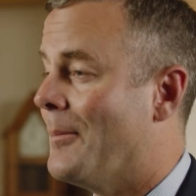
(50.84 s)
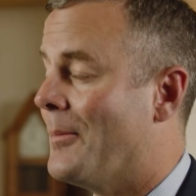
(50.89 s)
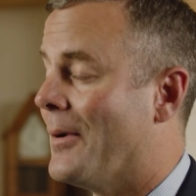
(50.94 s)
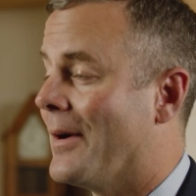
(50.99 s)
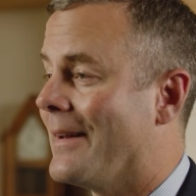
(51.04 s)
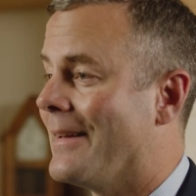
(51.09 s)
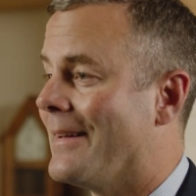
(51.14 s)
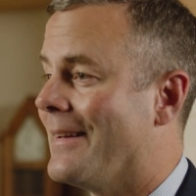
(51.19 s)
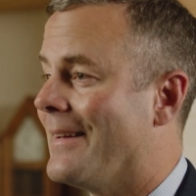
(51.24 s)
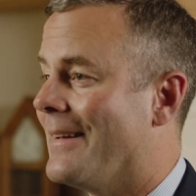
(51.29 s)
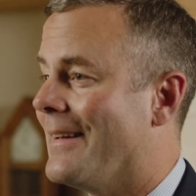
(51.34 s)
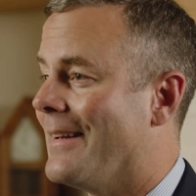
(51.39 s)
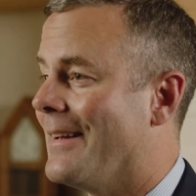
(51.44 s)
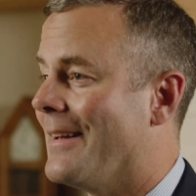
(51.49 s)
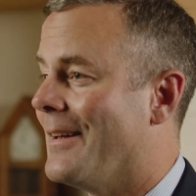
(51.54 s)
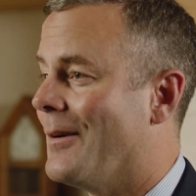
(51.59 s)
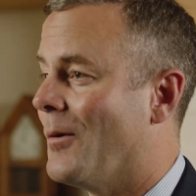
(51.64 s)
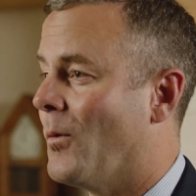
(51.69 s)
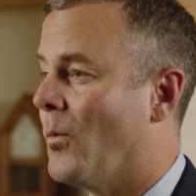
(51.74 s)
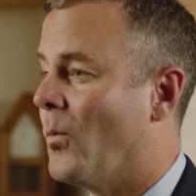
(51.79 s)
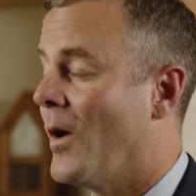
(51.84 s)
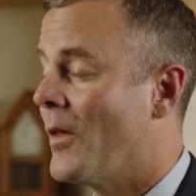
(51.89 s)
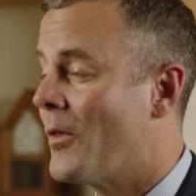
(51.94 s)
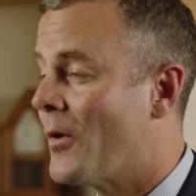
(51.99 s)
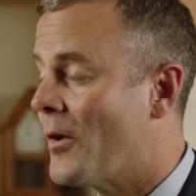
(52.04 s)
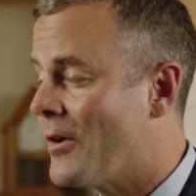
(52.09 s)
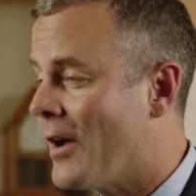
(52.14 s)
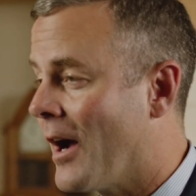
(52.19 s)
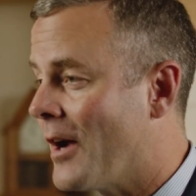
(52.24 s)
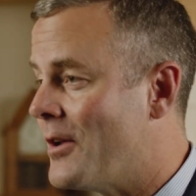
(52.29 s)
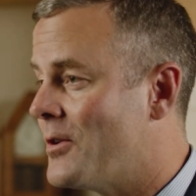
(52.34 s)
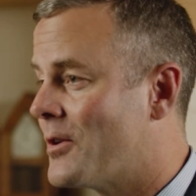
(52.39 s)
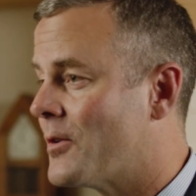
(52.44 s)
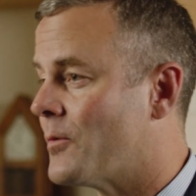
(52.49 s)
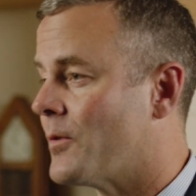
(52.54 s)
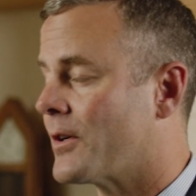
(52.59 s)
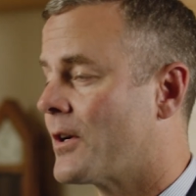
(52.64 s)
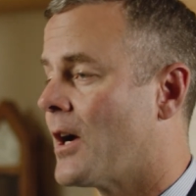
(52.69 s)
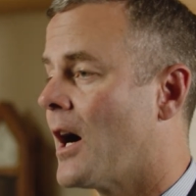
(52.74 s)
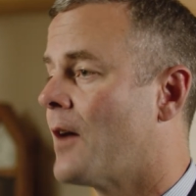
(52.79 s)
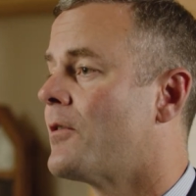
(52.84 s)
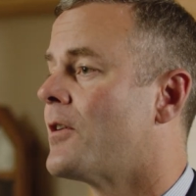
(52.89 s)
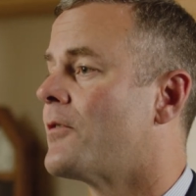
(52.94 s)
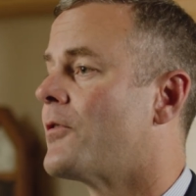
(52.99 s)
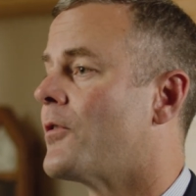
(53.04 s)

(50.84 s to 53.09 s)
But whether or not you can recover